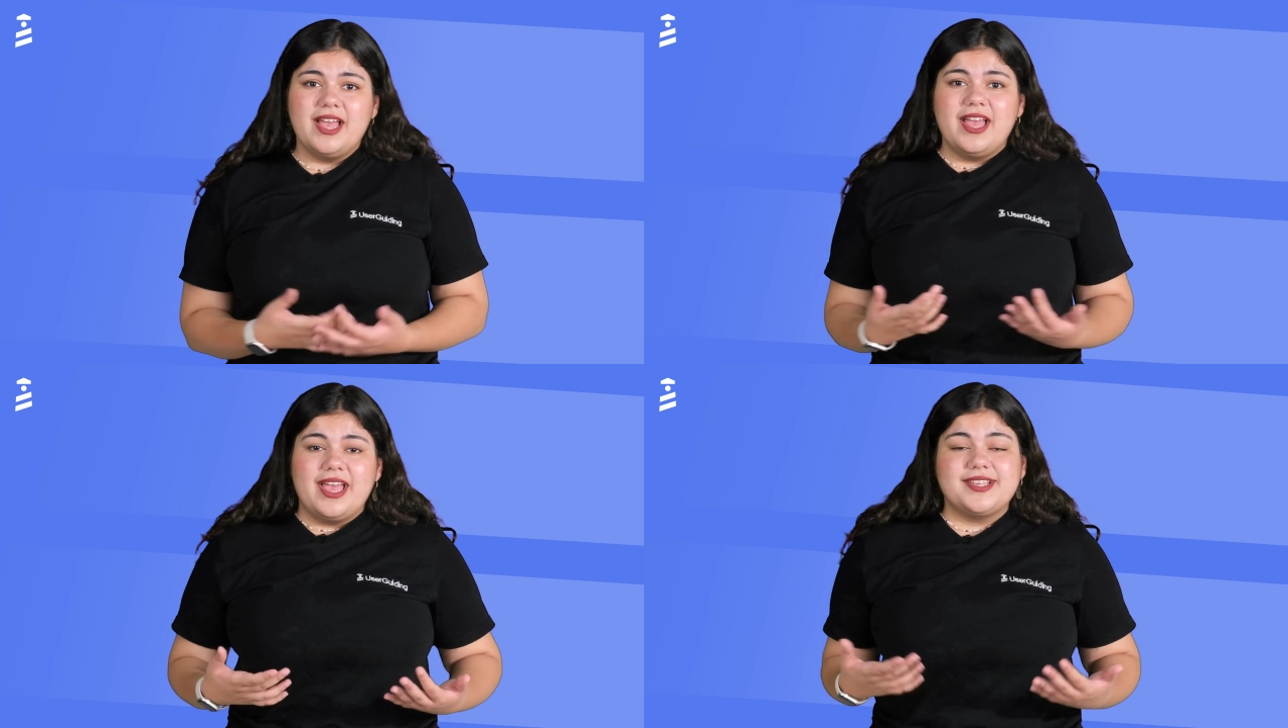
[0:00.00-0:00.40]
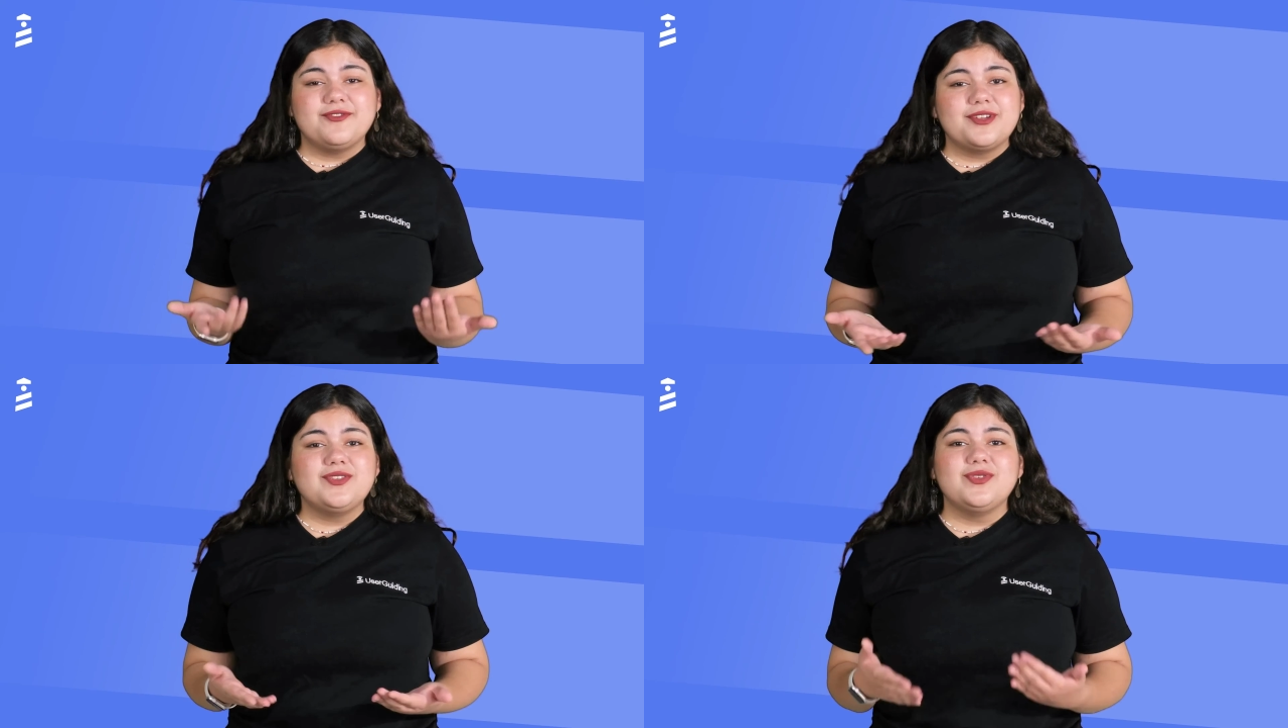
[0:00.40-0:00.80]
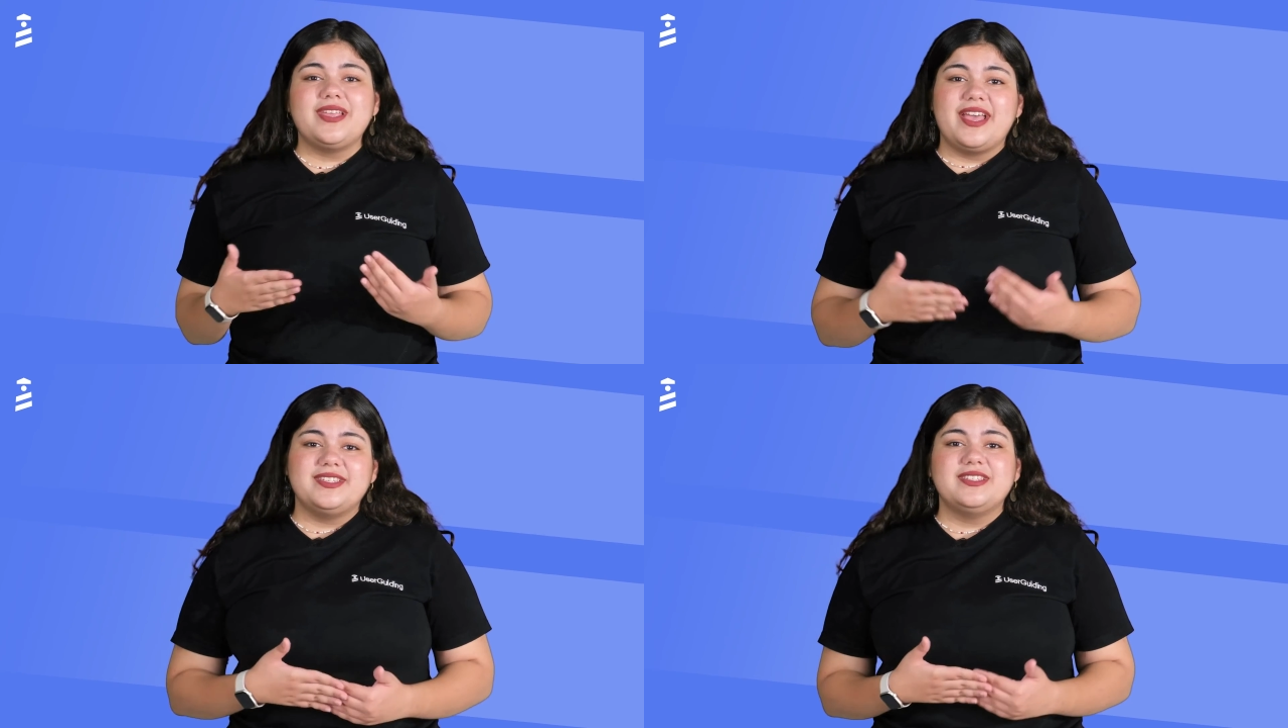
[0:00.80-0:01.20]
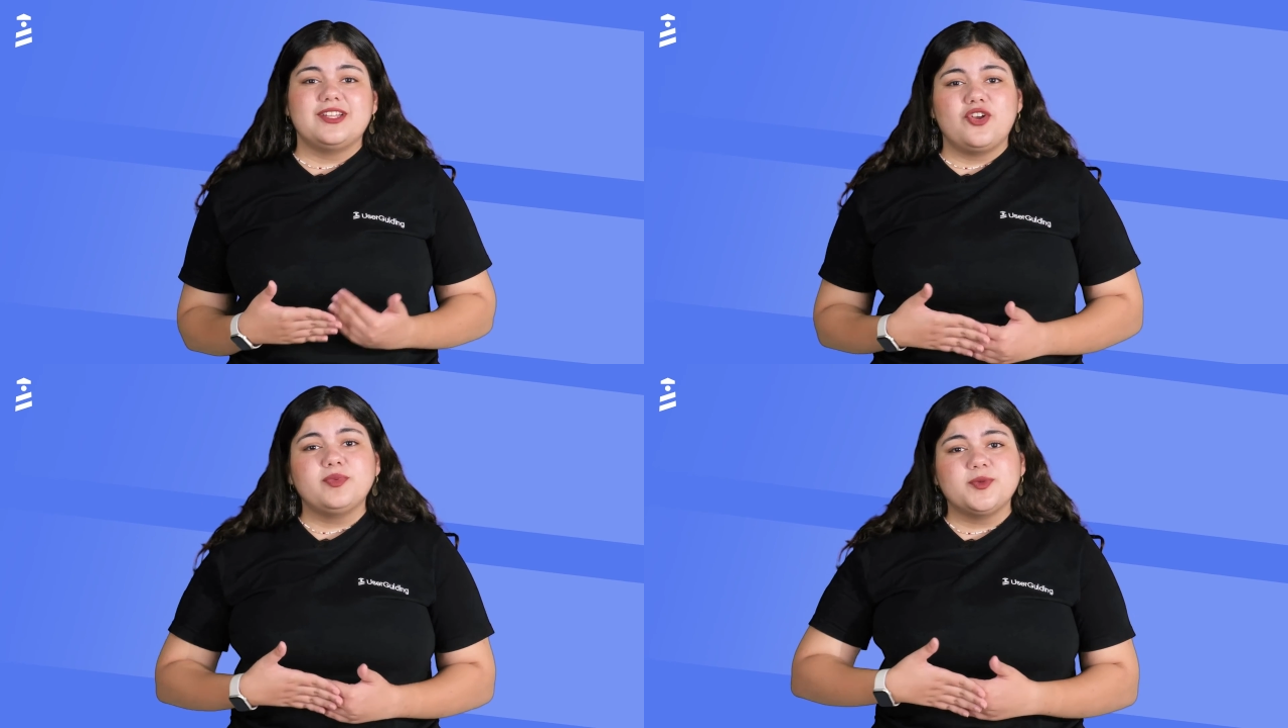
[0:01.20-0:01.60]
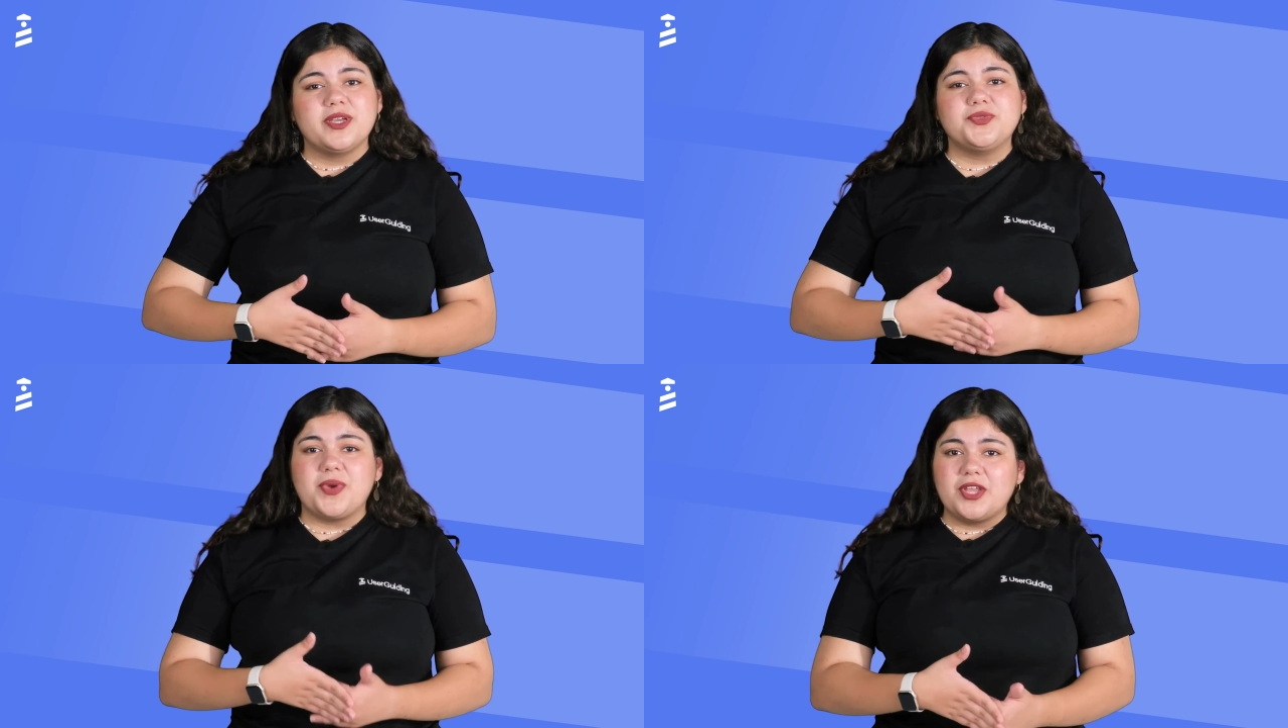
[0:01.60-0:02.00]
As long as you test and
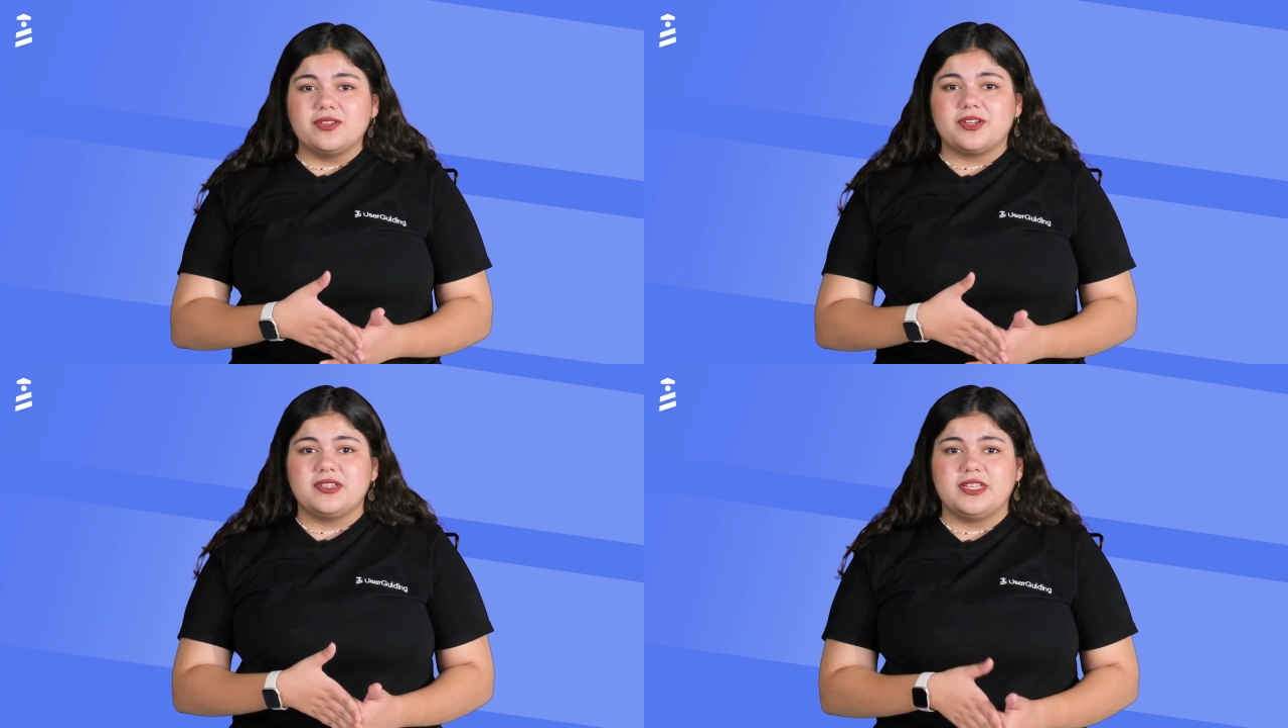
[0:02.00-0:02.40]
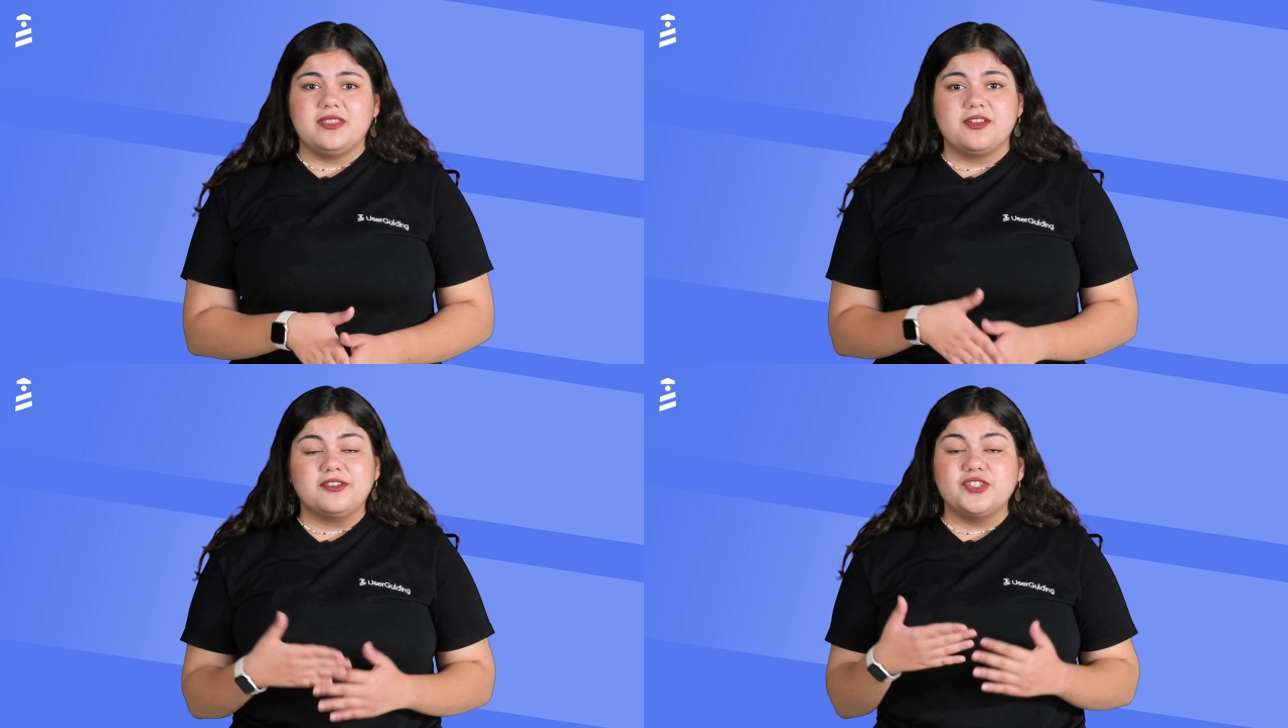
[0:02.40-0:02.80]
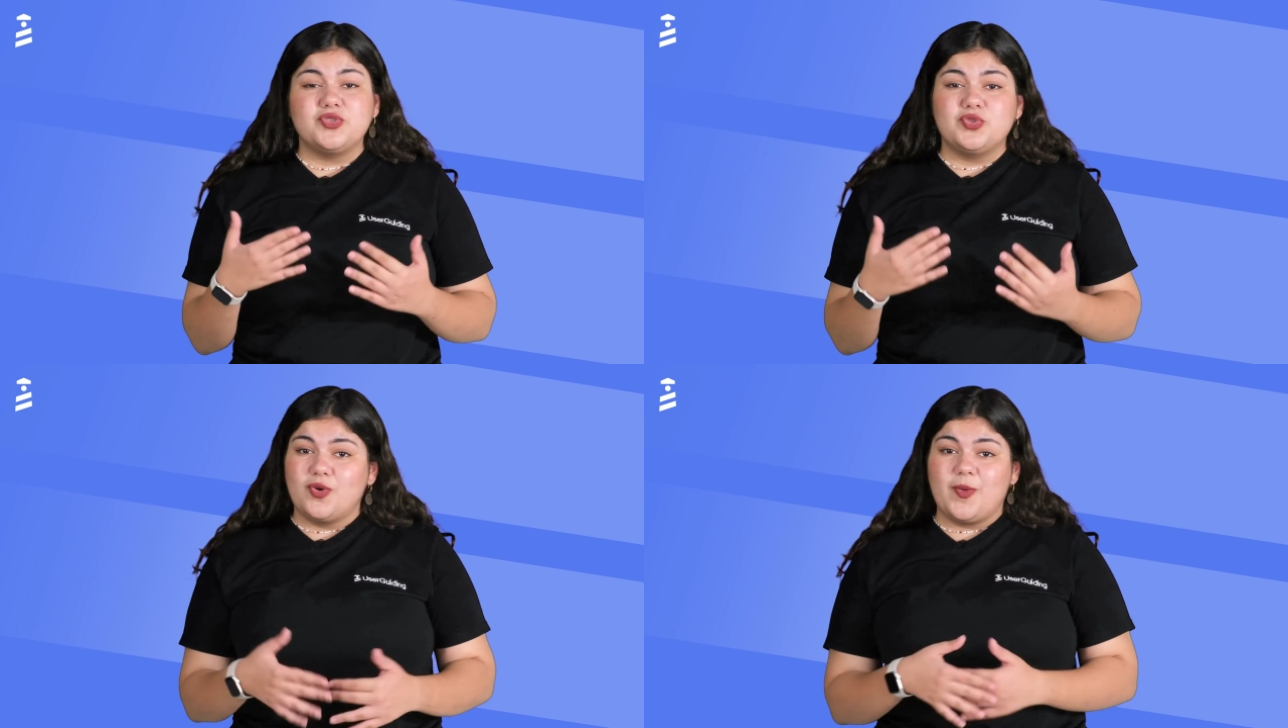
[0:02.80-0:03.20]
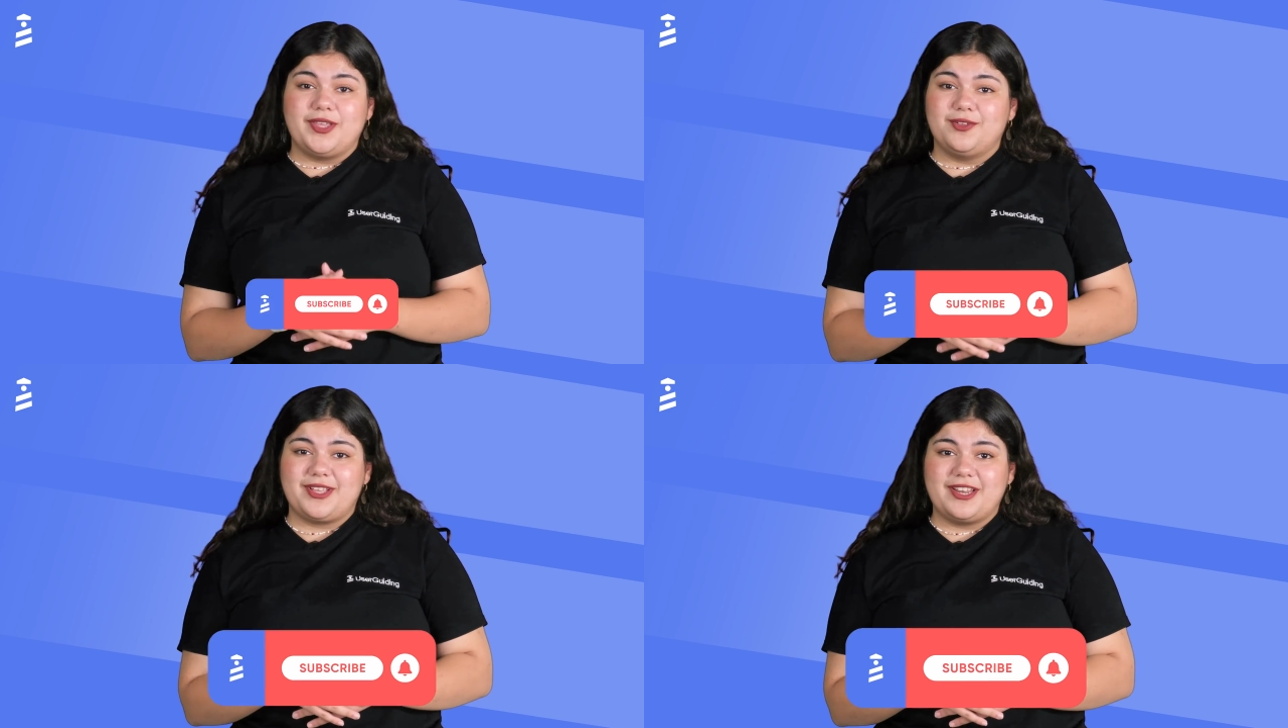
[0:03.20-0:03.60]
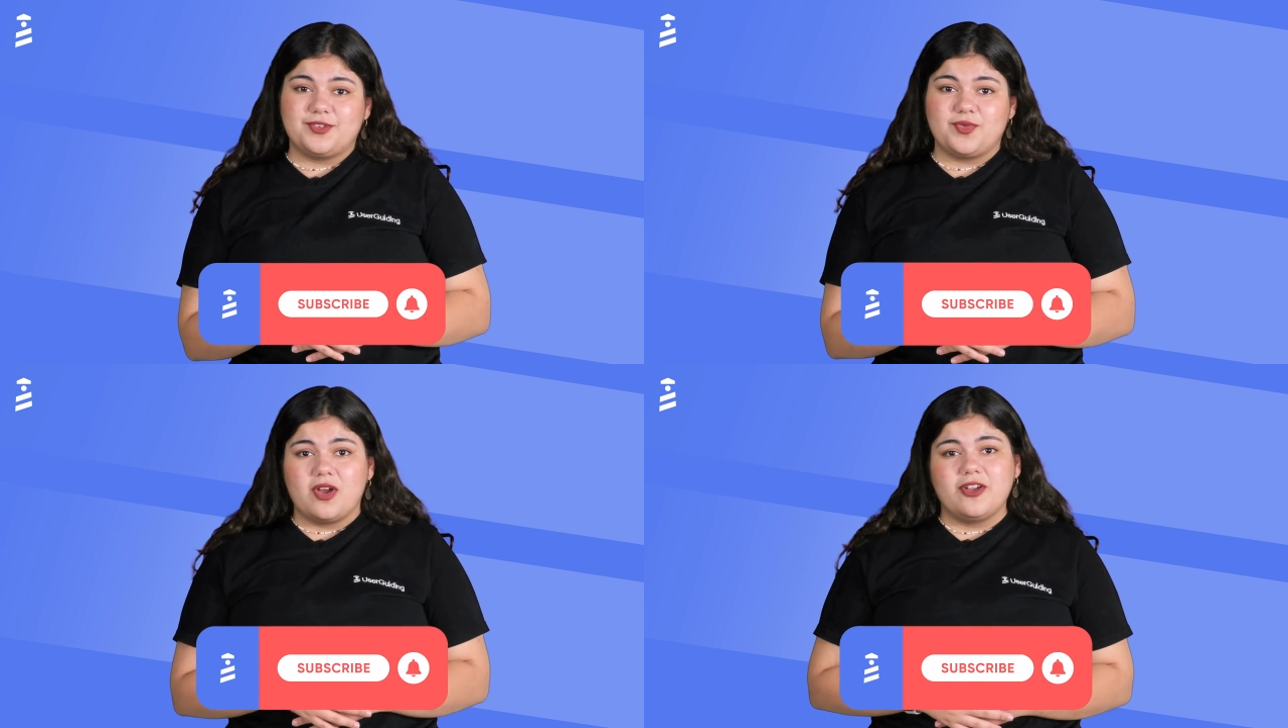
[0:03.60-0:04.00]
optimize regularly, there is no way you'll get
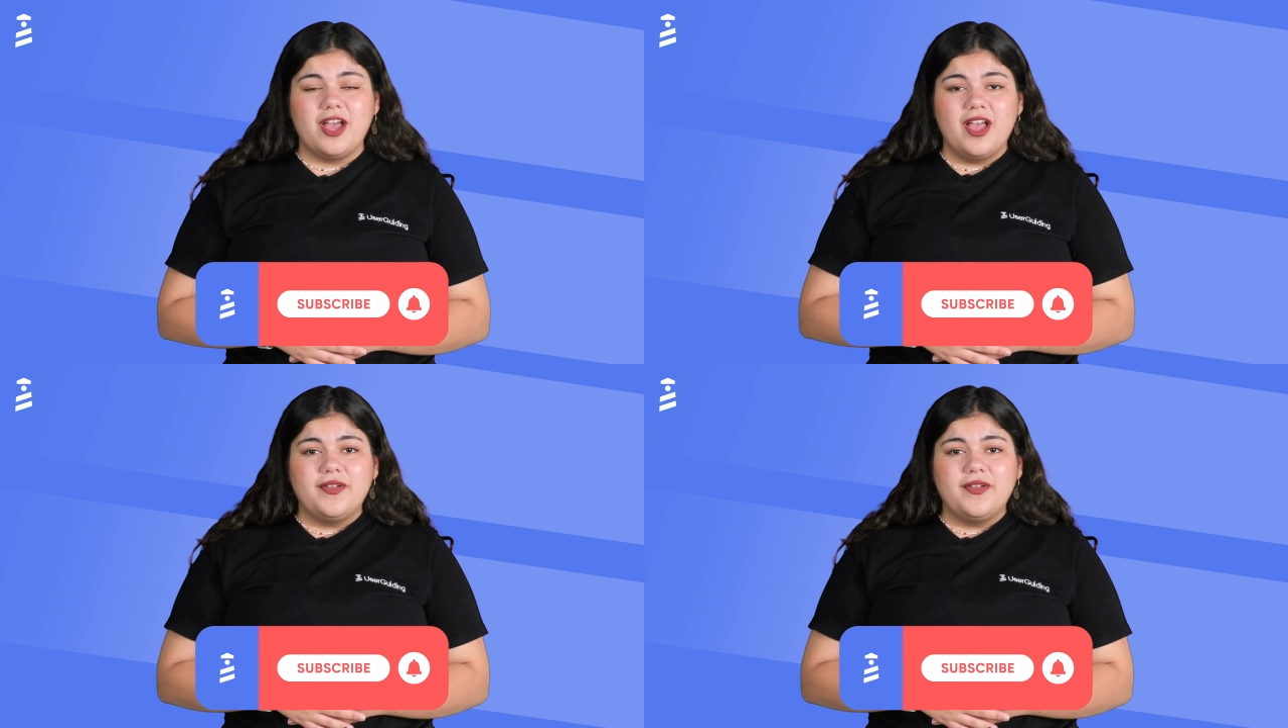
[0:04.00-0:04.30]
it wrong.